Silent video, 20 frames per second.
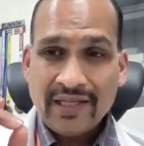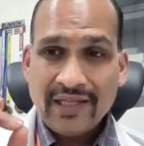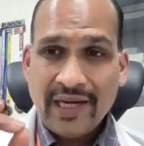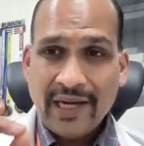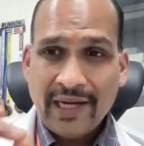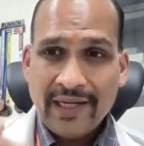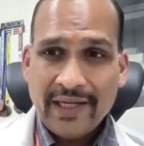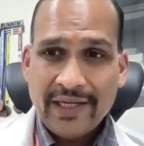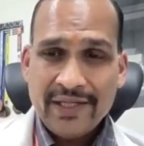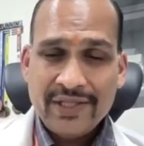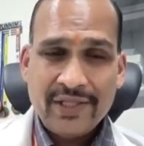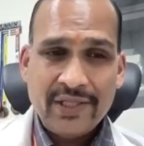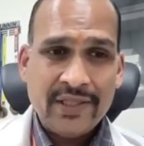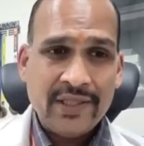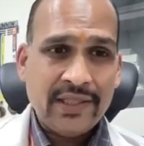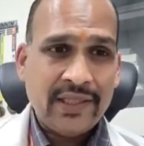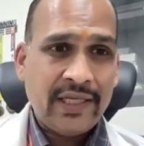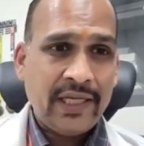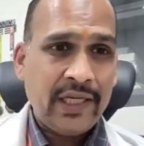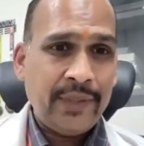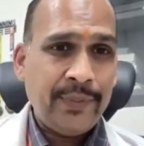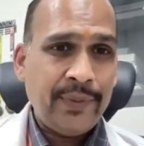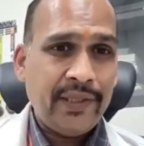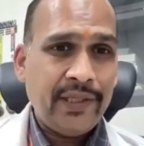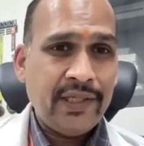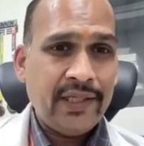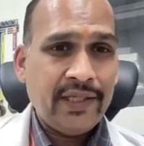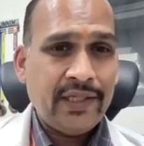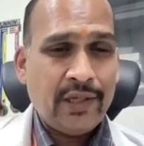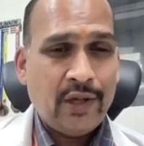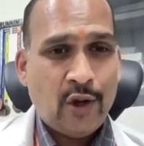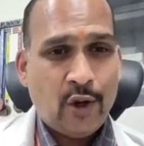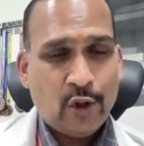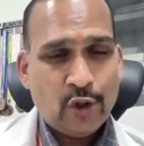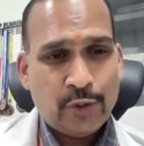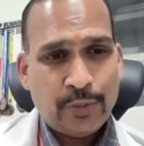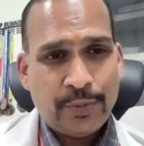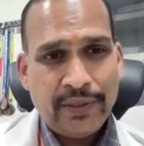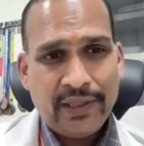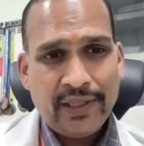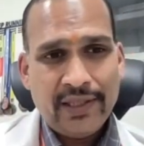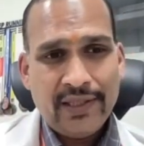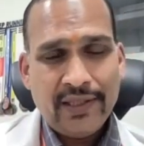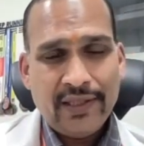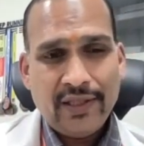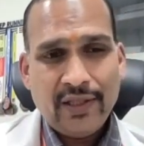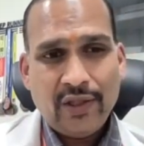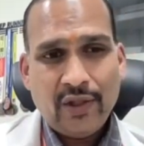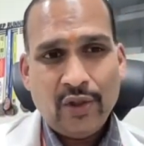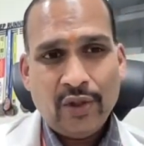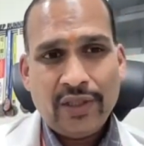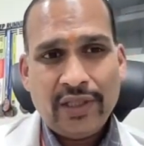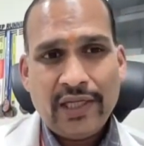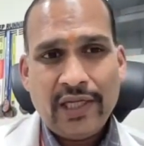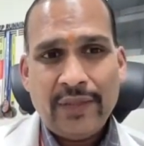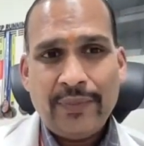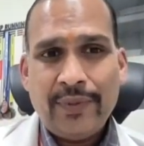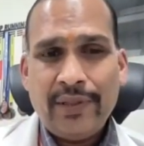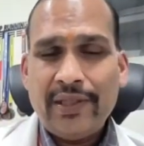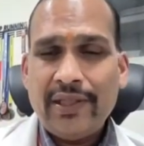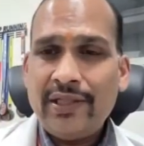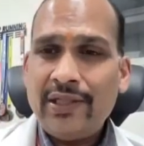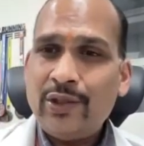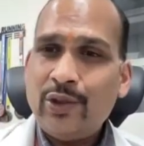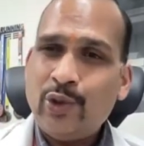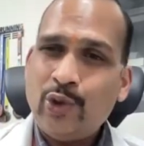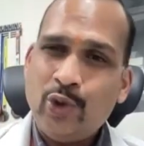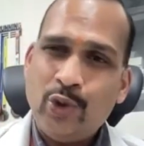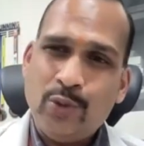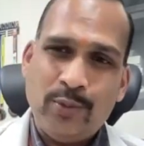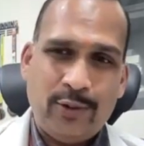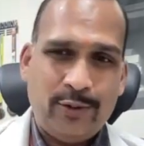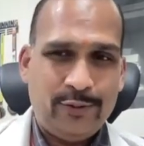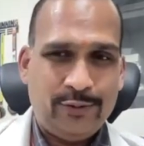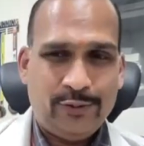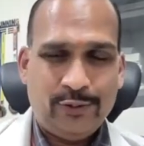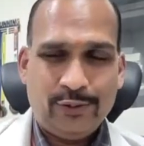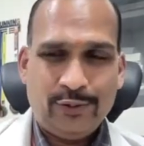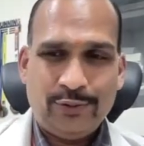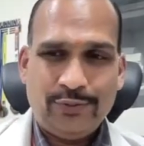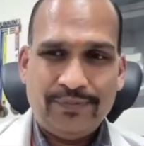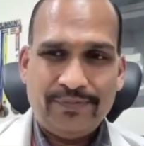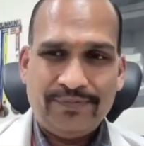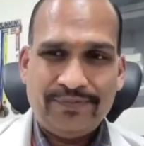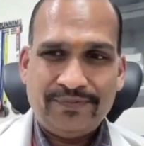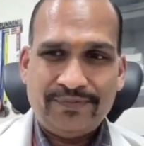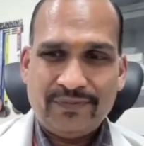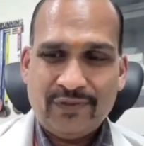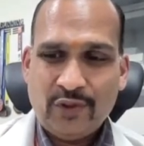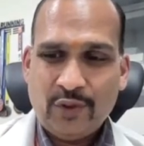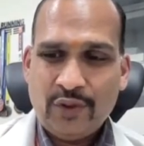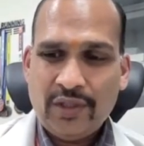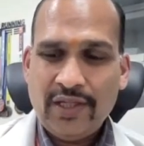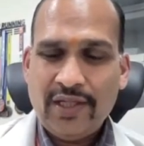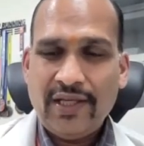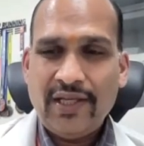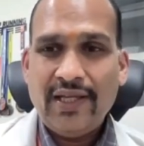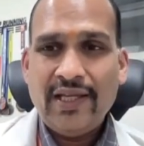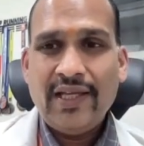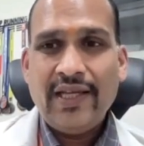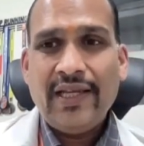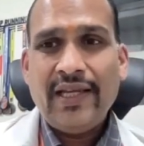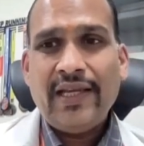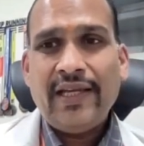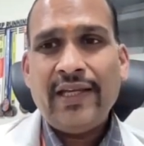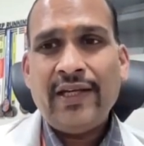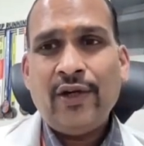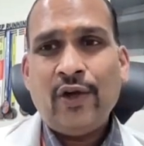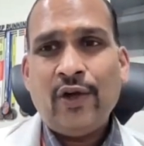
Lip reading: titration can be done in hospital or can be done in home also. Okay. In